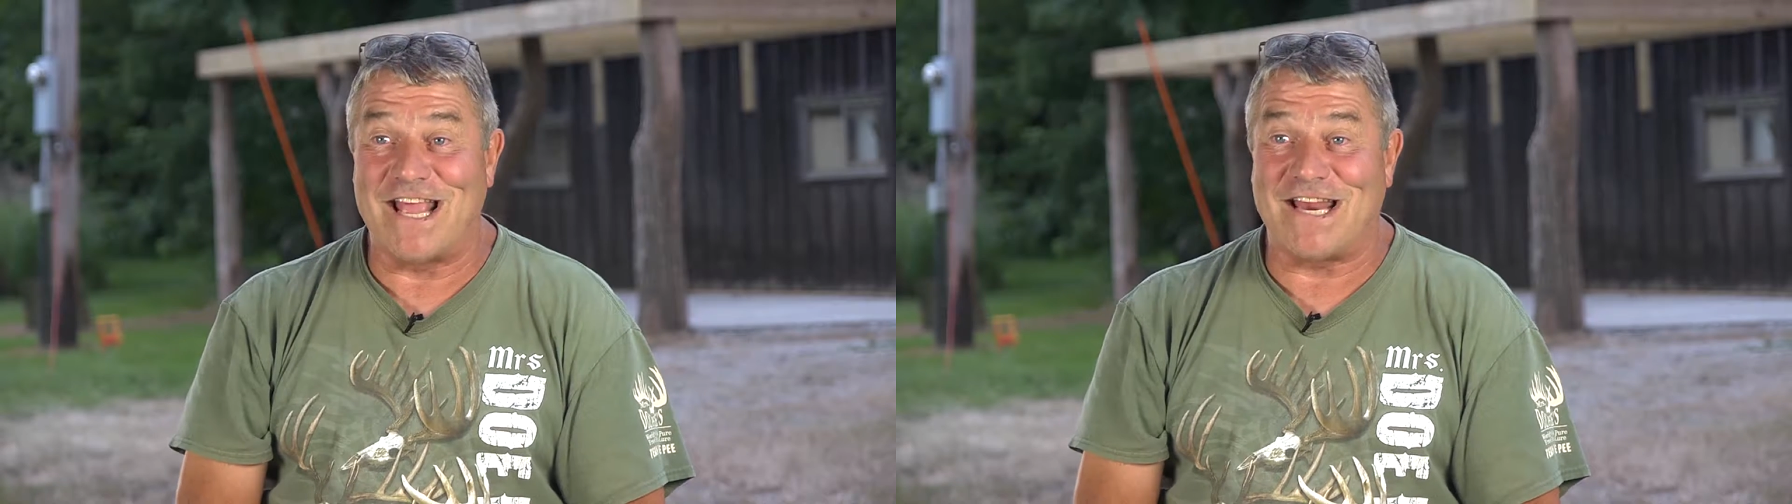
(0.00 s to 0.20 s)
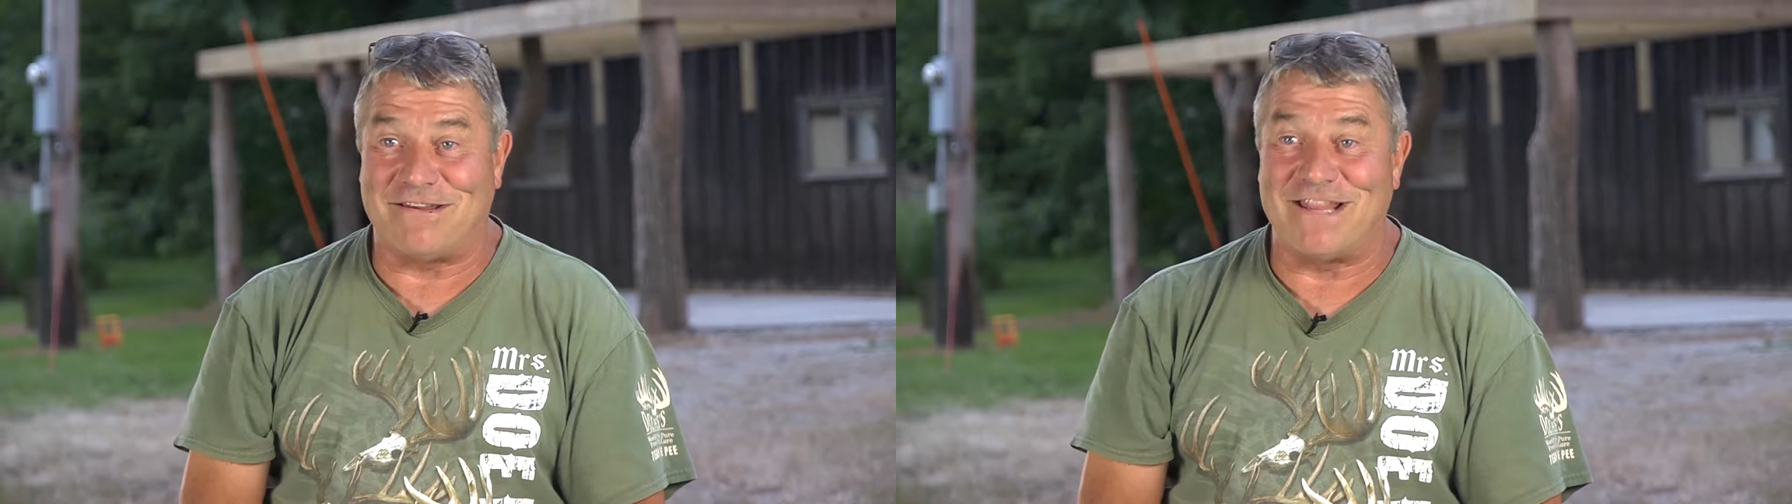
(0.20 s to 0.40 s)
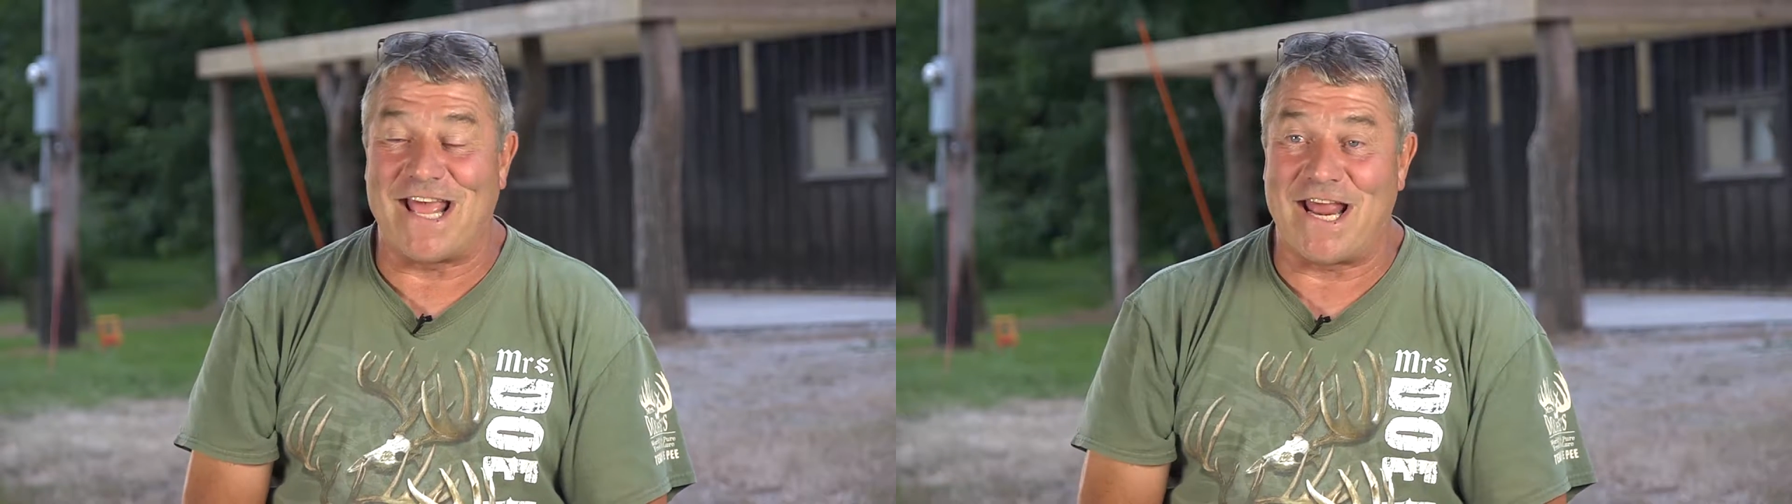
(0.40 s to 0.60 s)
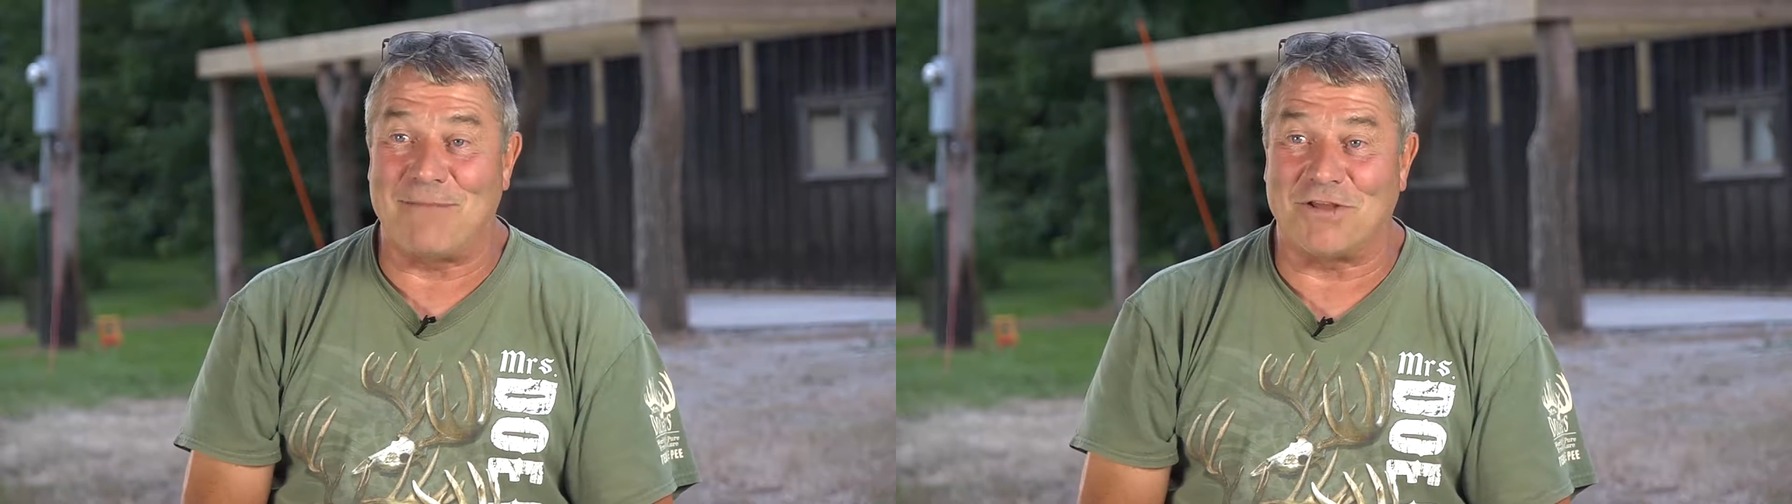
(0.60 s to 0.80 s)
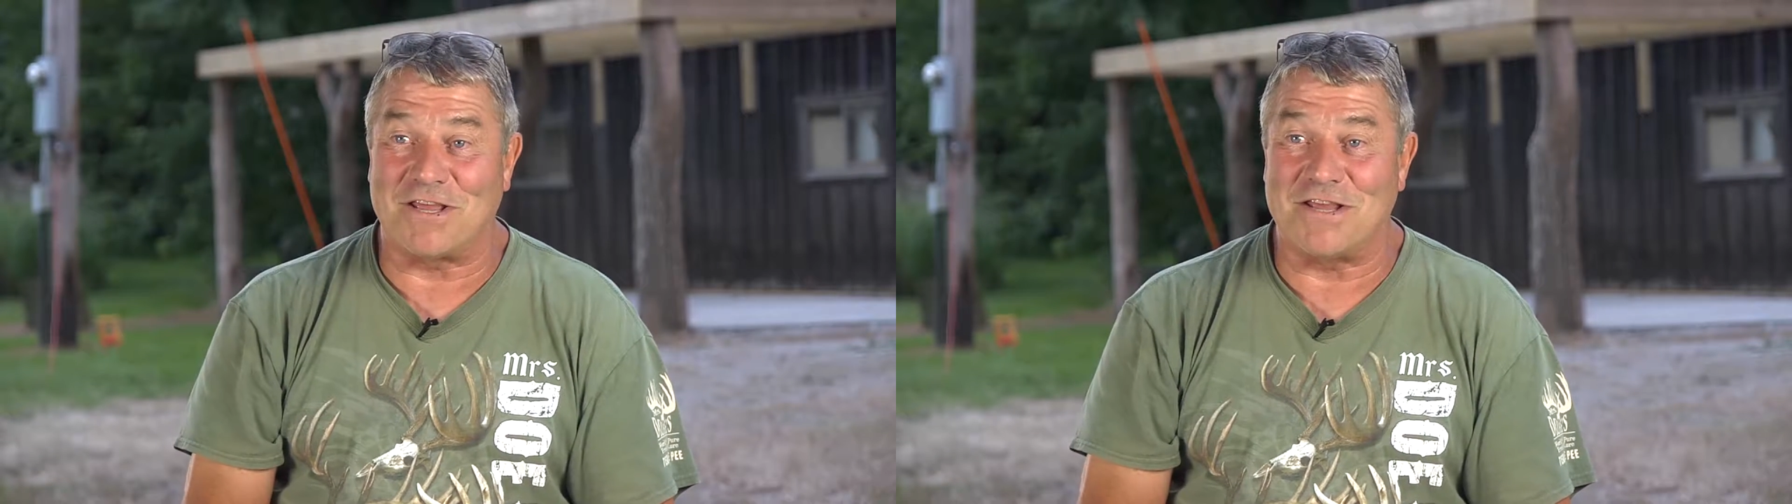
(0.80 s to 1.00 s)
that
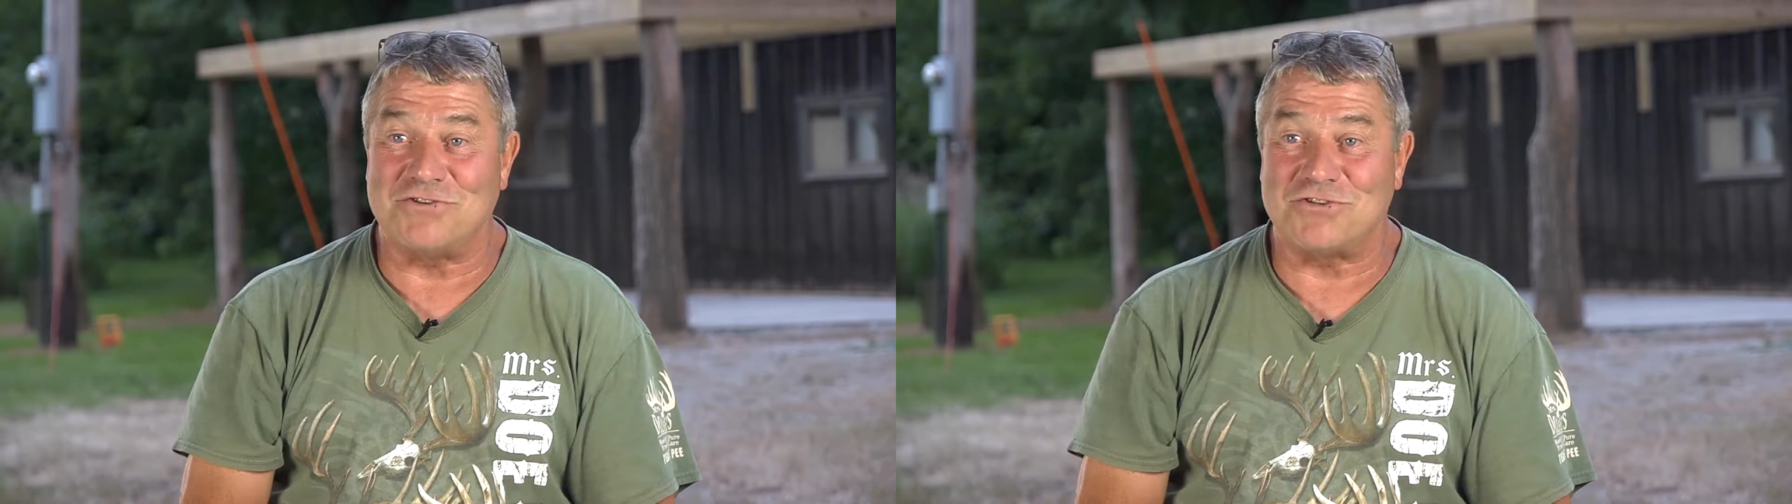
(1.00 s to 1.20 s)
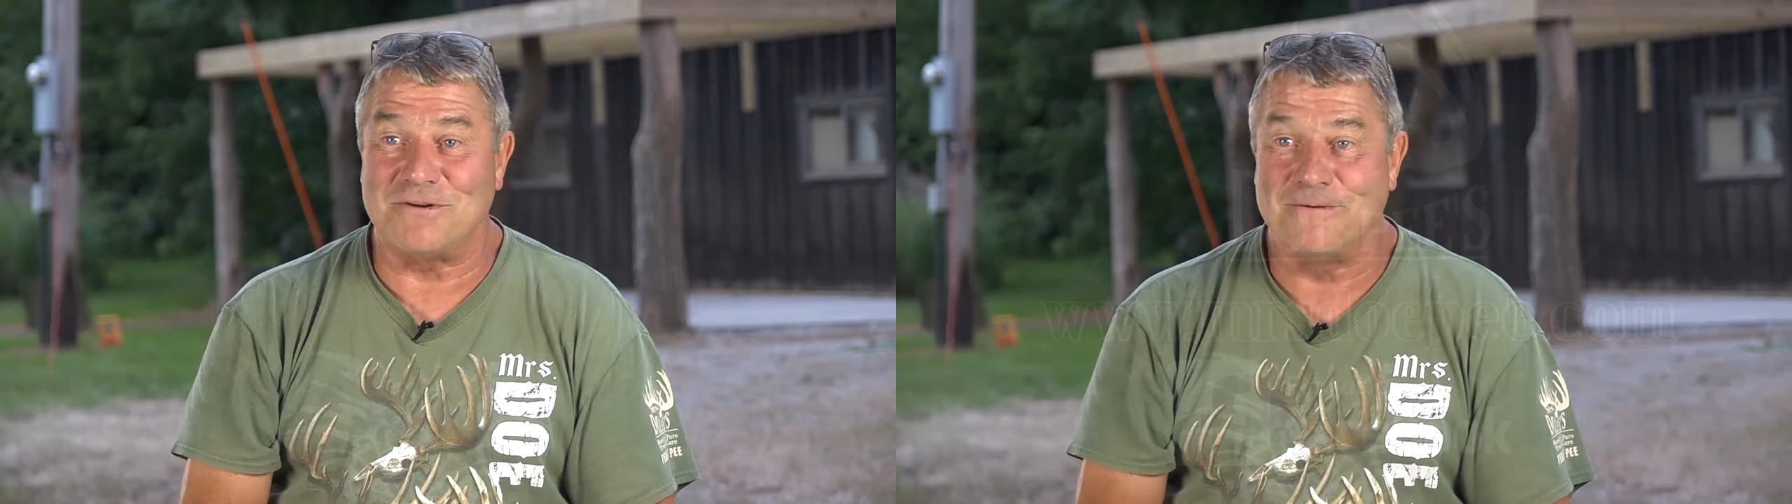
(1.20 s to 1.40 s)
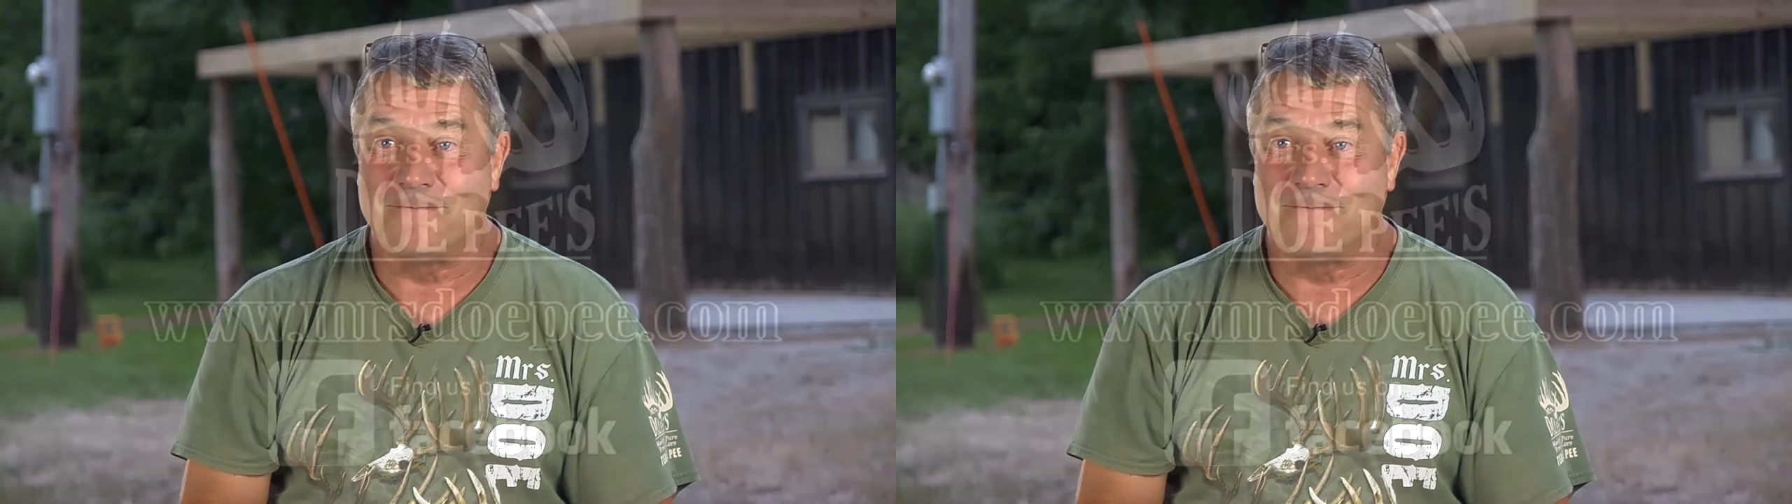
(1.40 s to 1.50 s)
application.